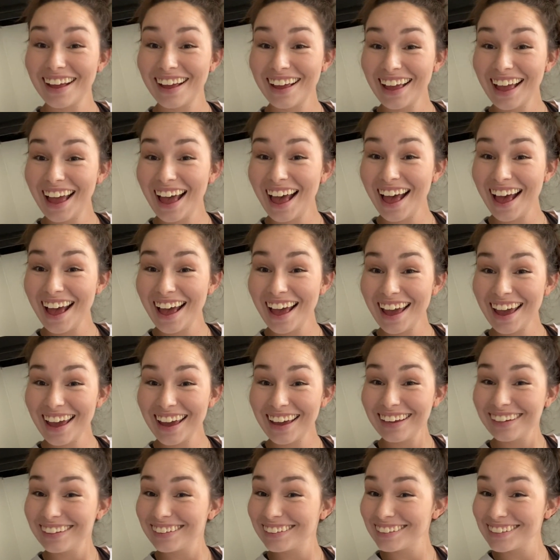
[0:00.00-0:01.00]

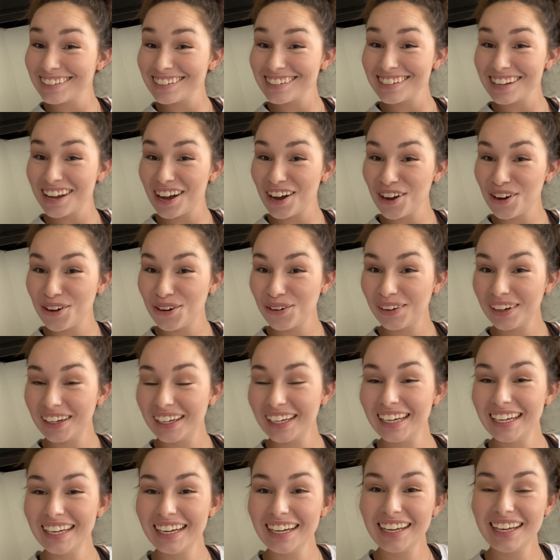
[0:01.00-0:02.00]
Hi, so
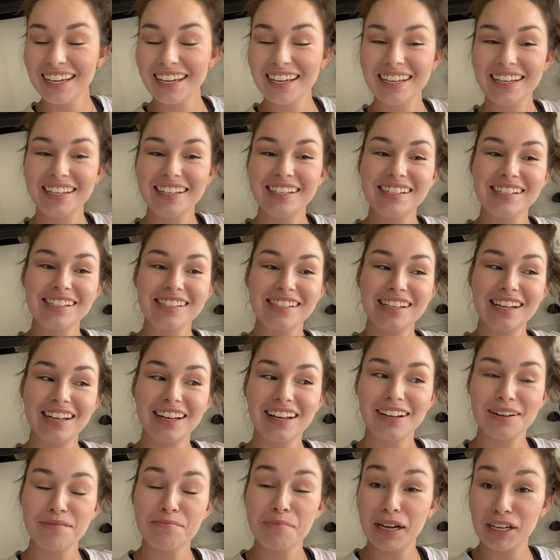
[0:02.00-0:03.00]
it is
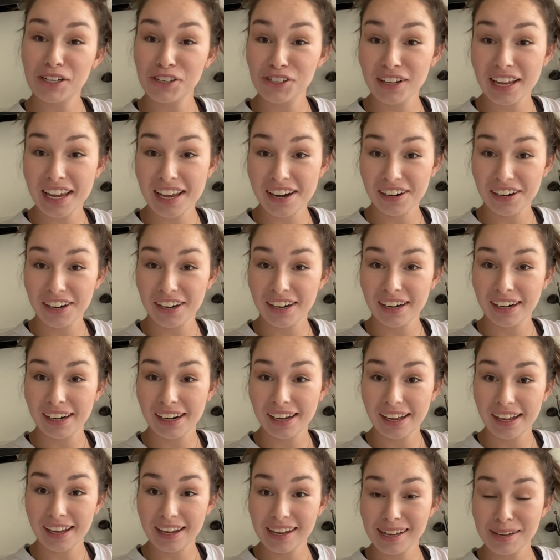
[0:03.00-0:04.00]
much later.
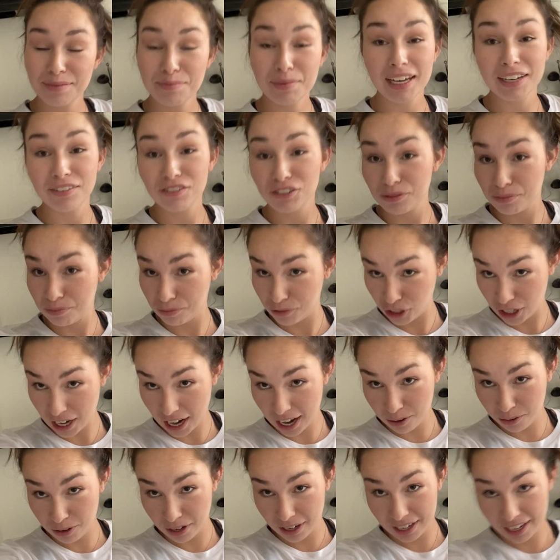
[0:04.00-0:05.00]
I've
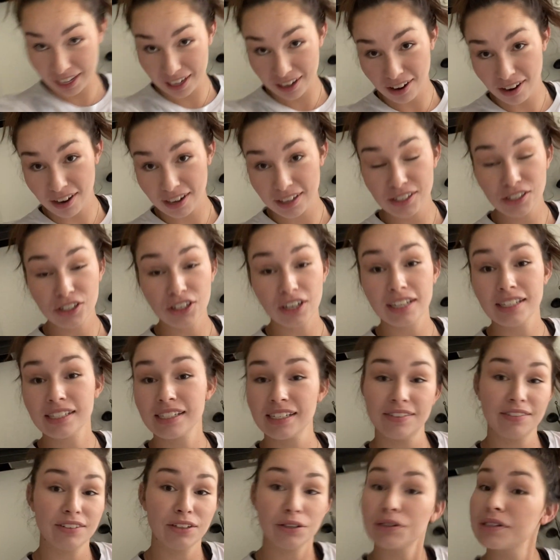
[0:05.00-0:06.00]
showered and gotten
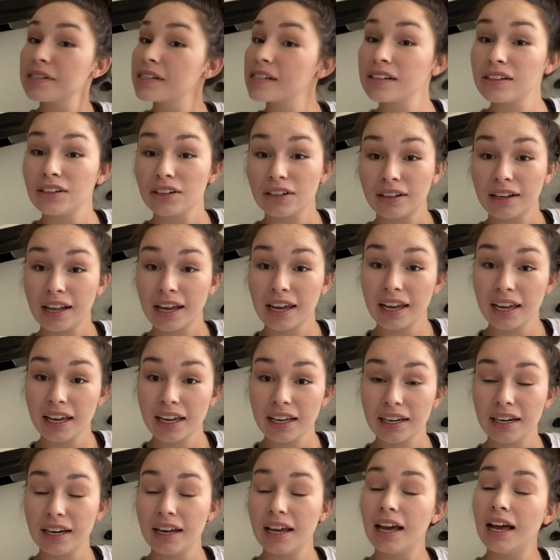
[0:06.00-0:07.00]
dressed, even though it doesn't look like it.